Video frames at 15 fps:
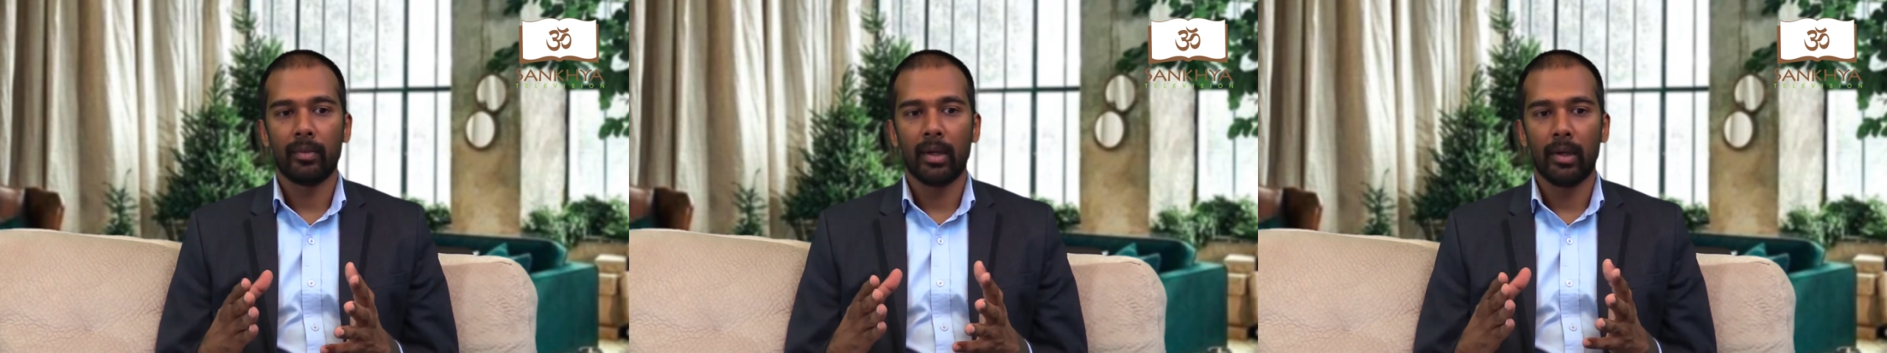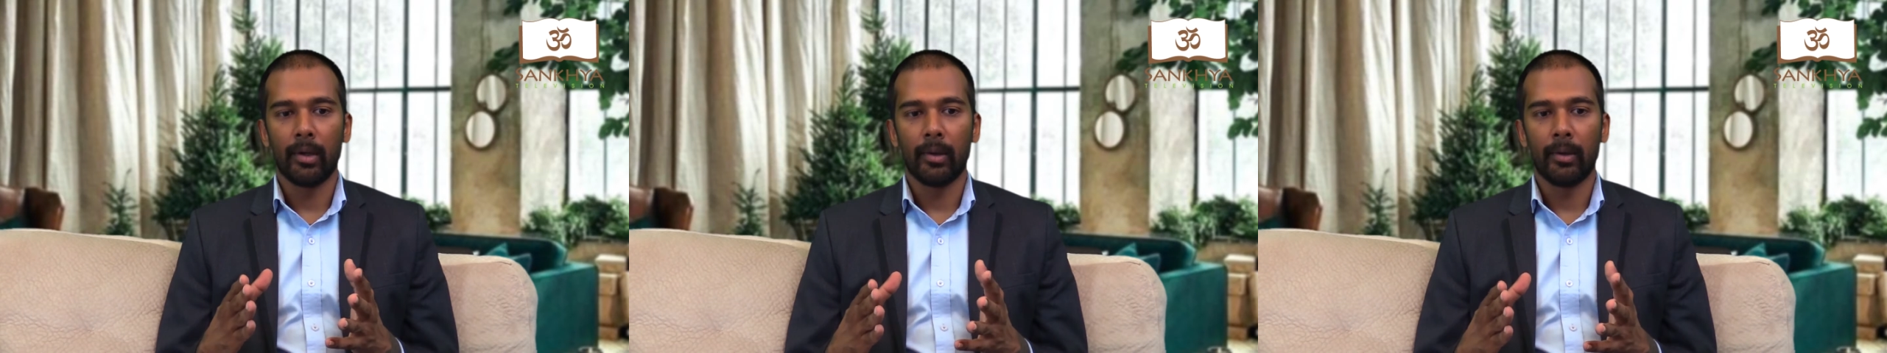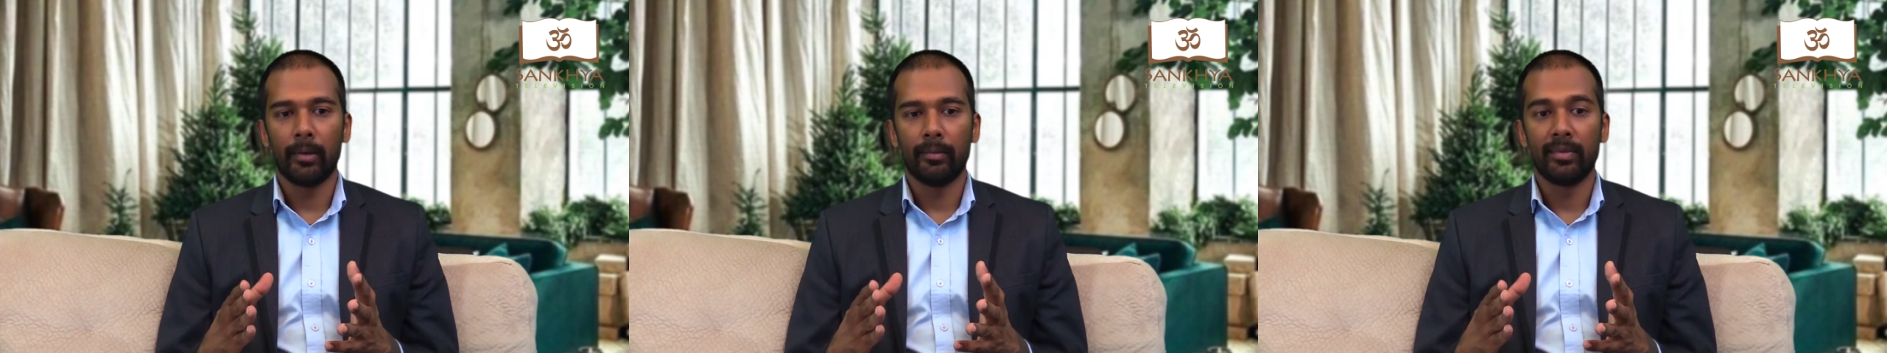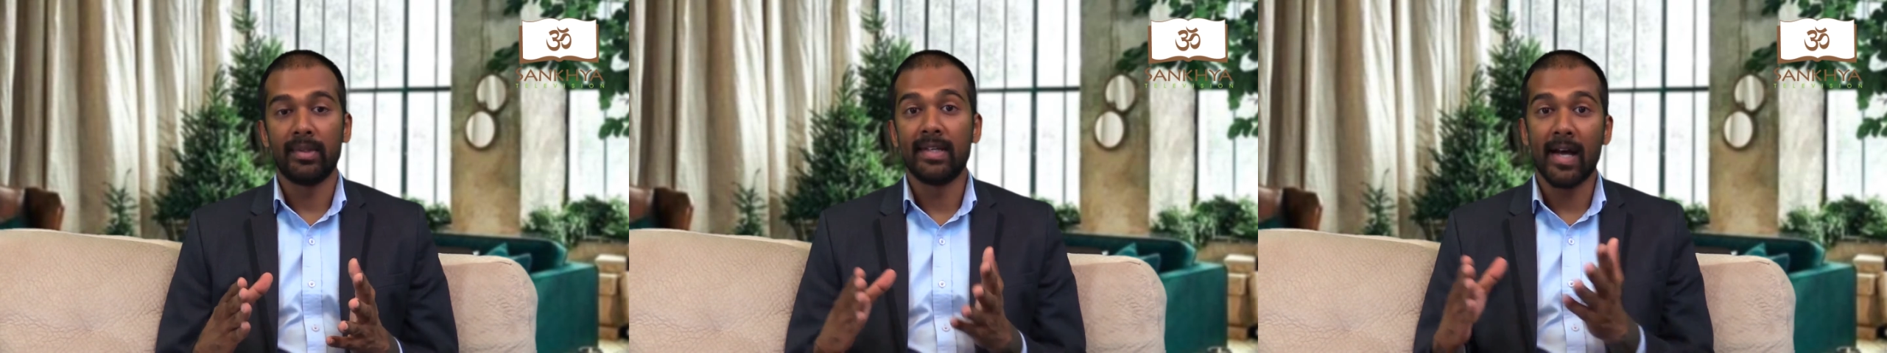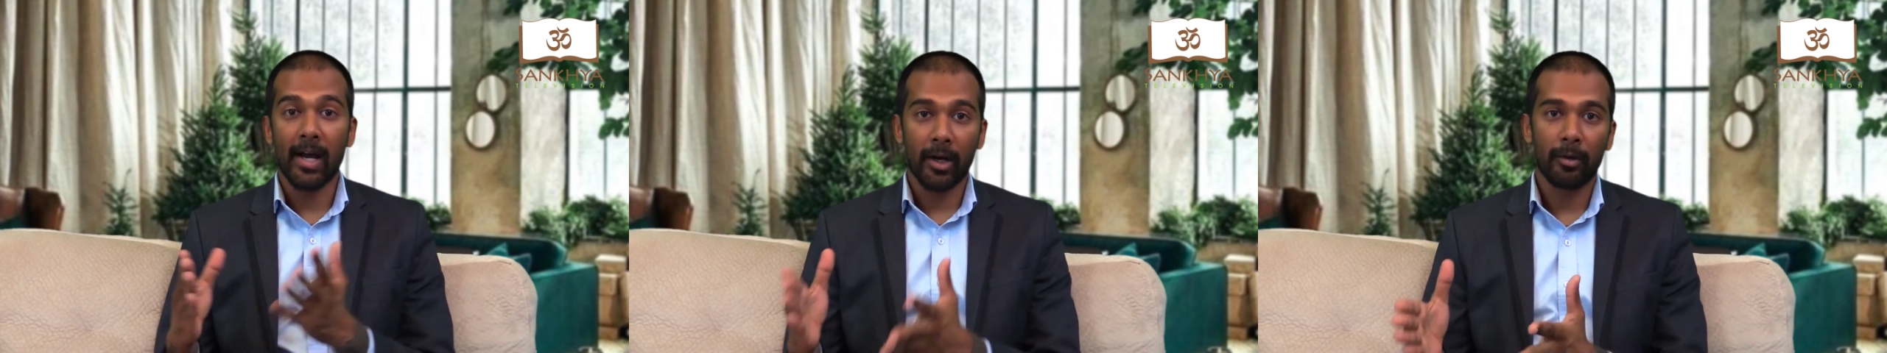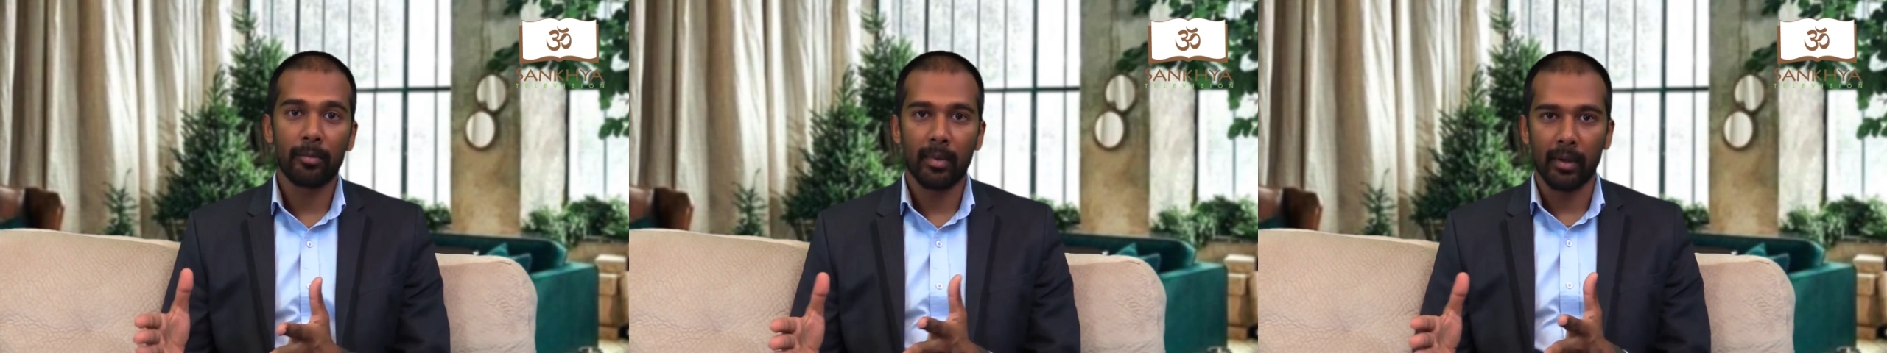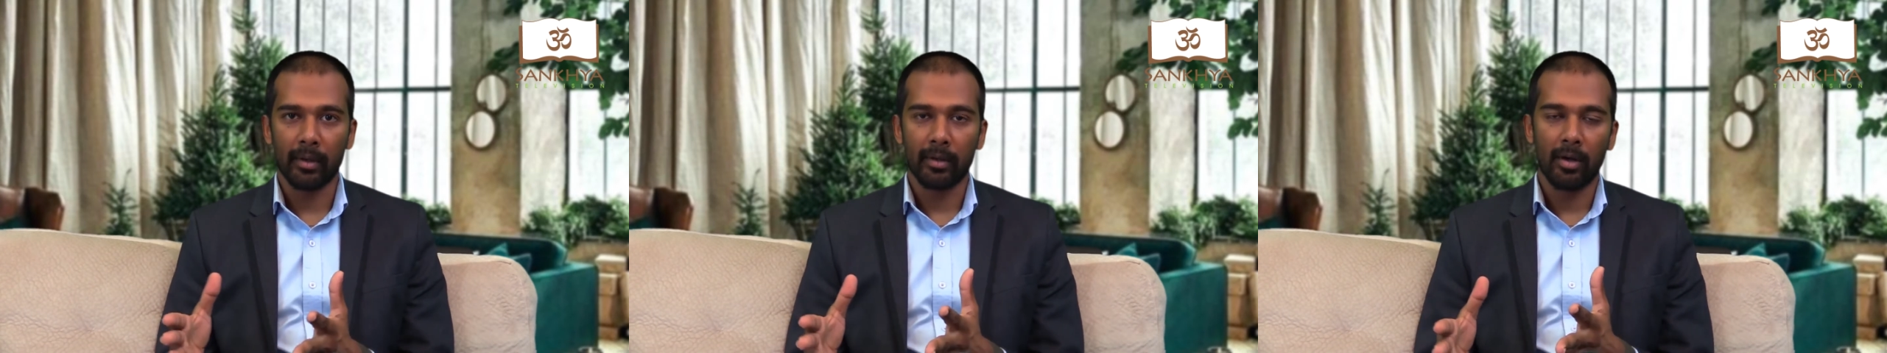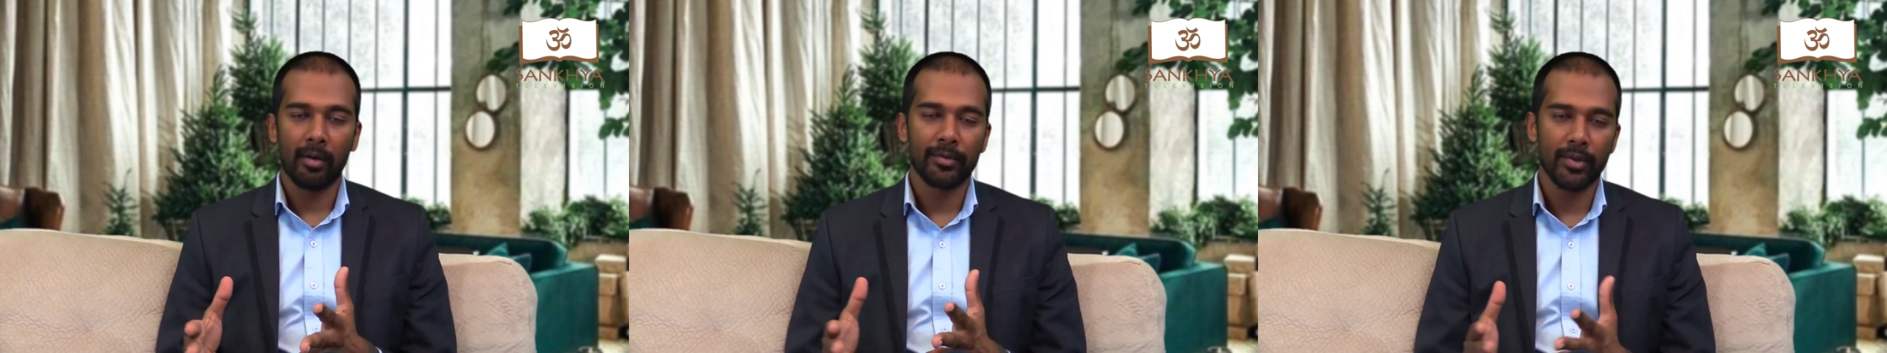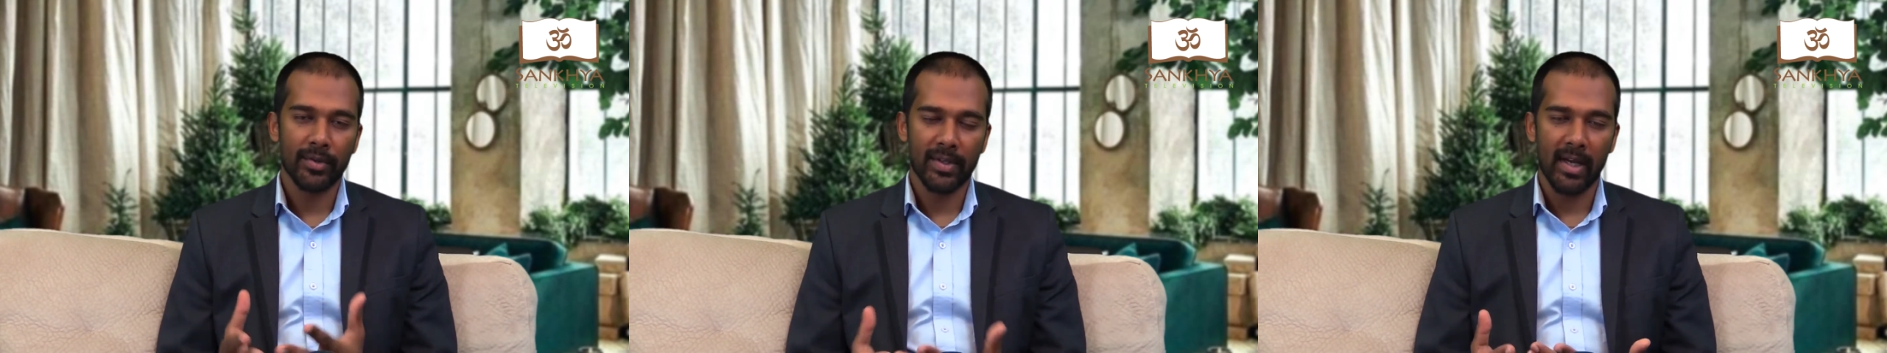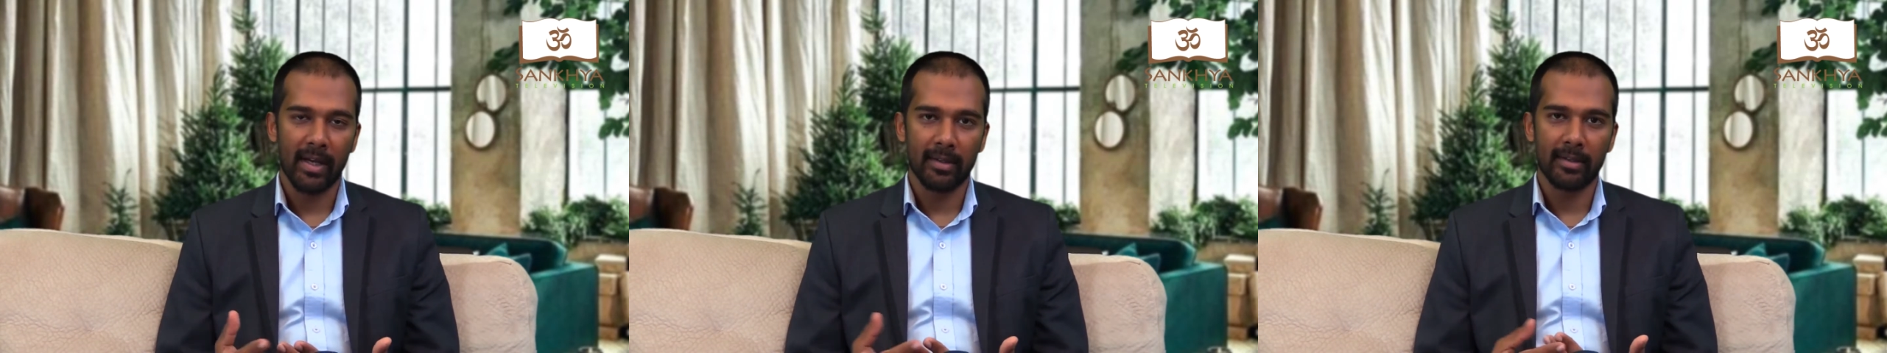uh, dharma of
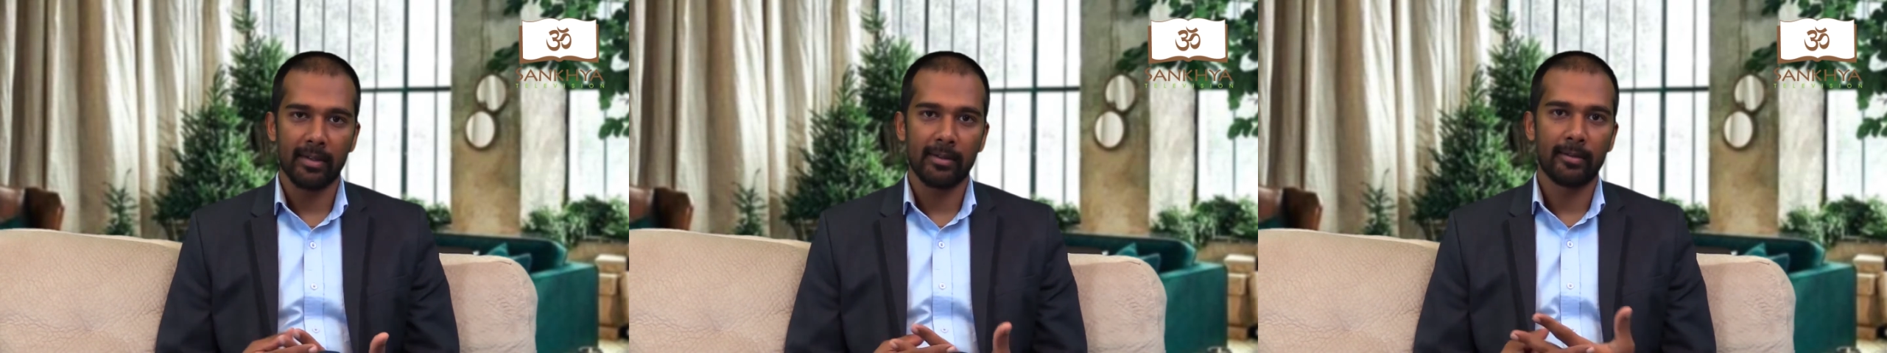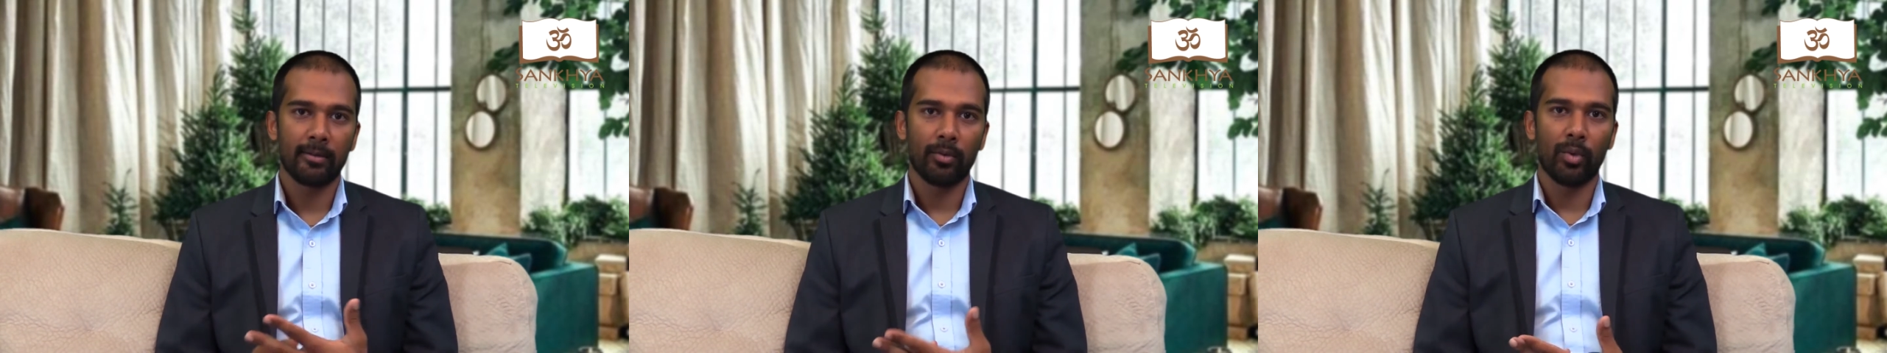society,